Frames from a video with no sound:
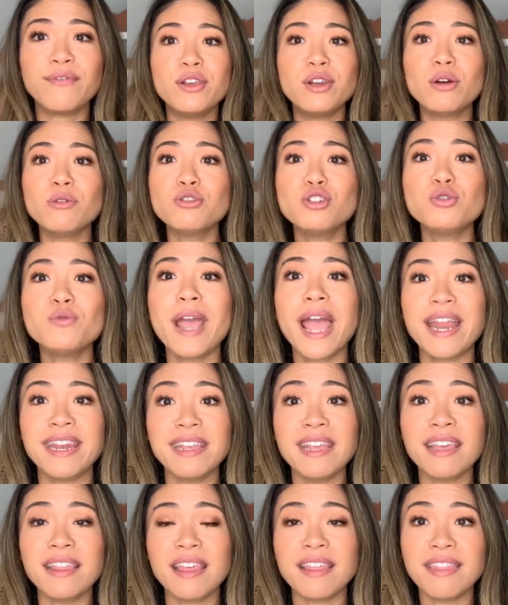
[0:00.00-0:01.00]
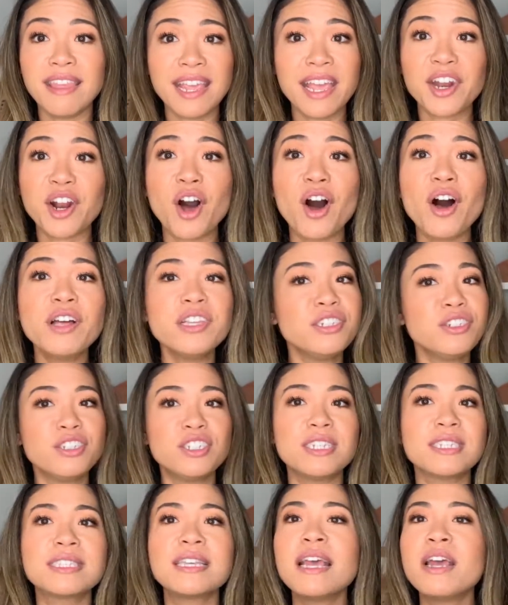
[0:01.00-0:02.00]
you don't do anything at all and you
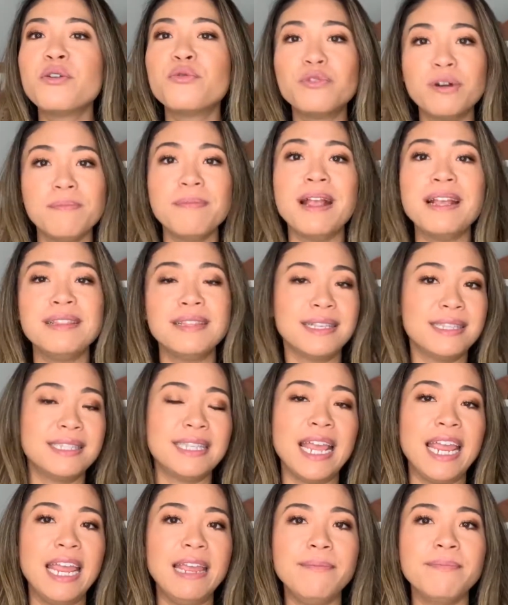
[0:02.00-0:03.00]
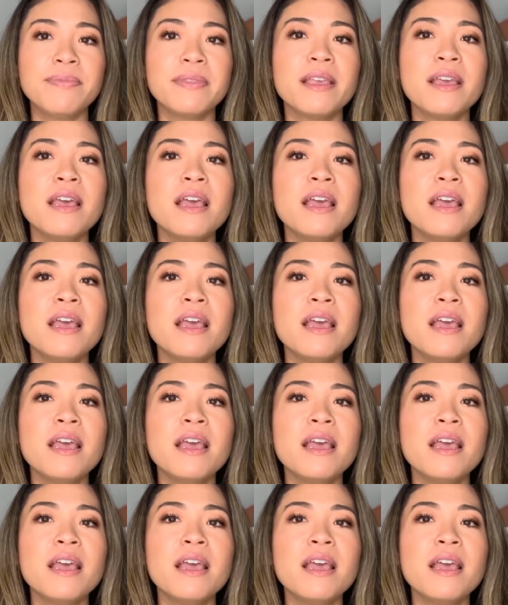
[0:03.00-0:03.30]
just remain the same.